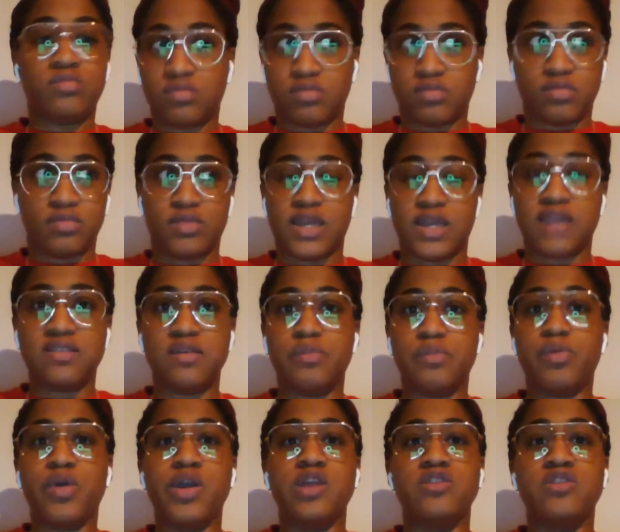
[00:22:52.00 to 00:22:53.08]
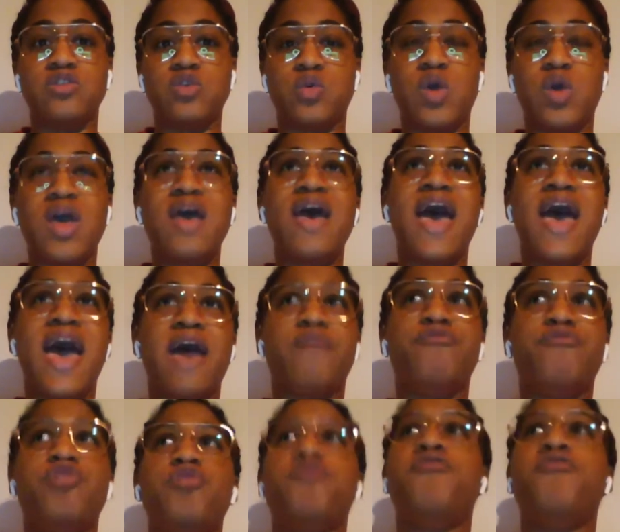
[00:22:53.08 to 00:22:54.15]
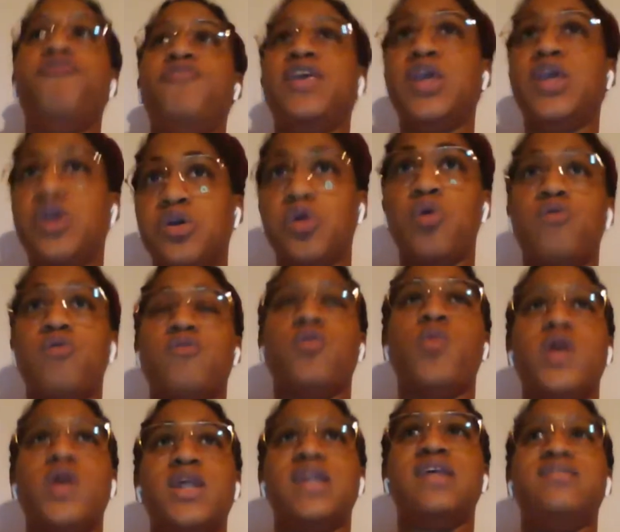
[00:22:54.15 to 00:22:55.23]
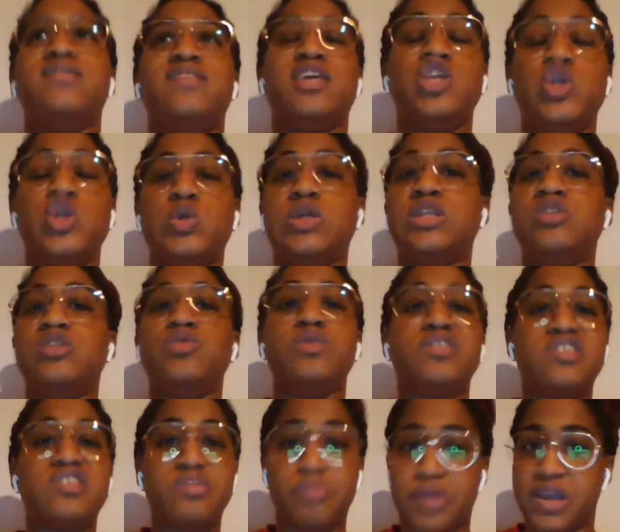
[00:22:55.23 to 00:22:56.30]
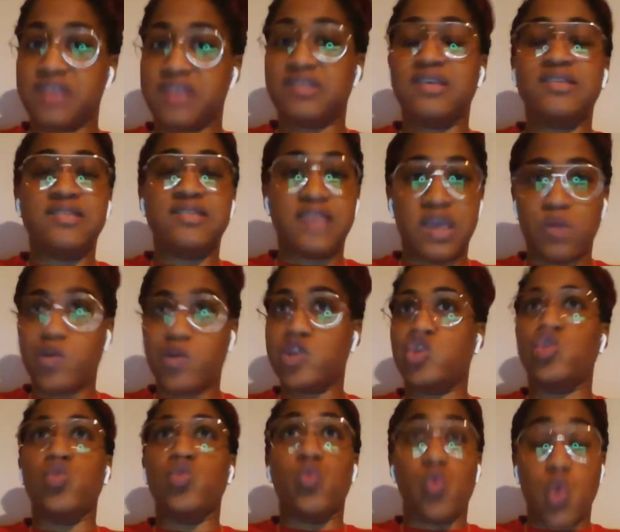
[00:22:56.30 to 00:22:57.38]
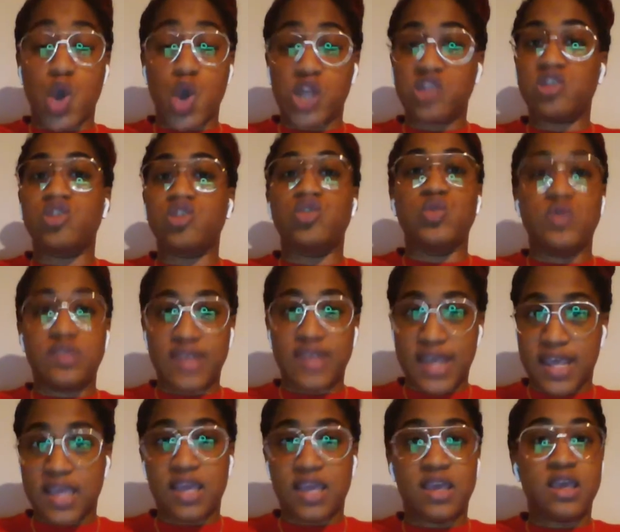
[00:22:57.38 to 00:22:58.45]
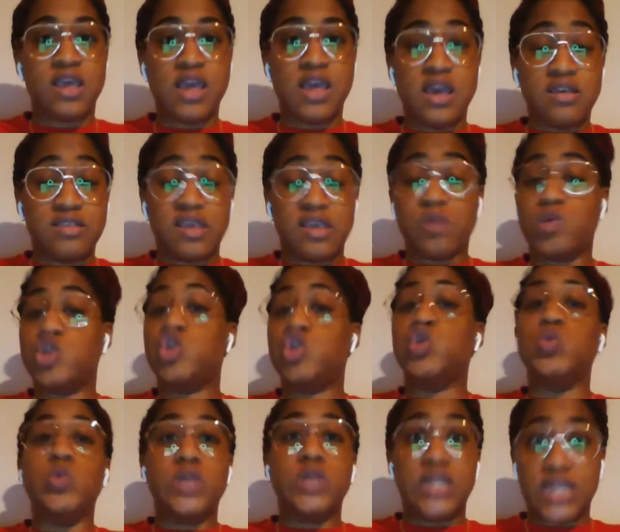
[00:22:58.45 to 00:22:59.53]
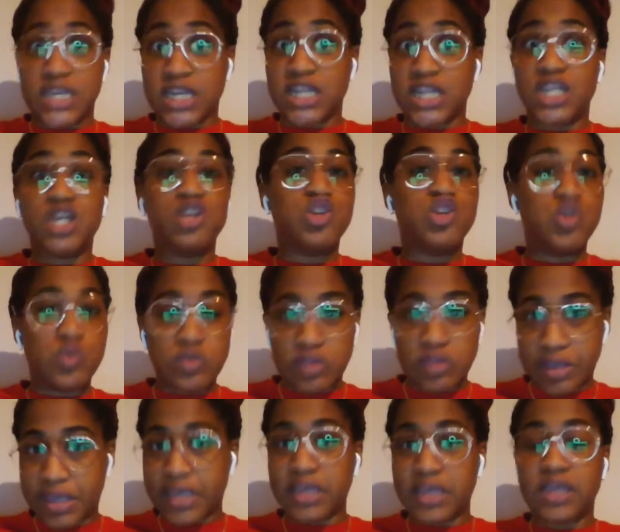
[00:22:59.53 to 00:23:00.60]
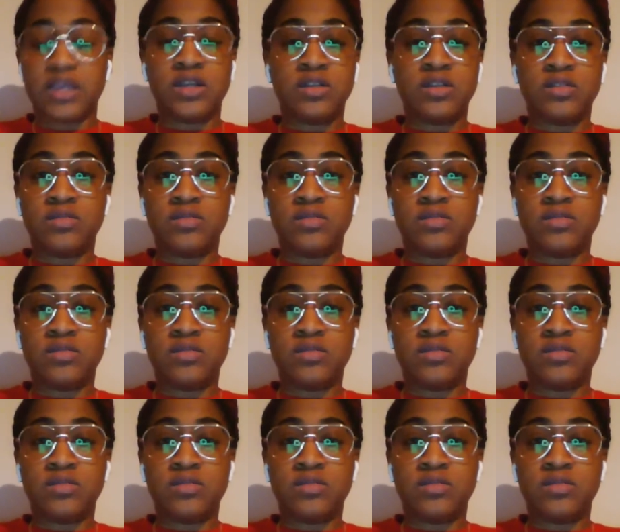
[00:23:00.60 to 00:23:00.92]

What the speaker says: That's important too. Have no fear over what it is that you need to express. Say what you want to say. Say what you need to say.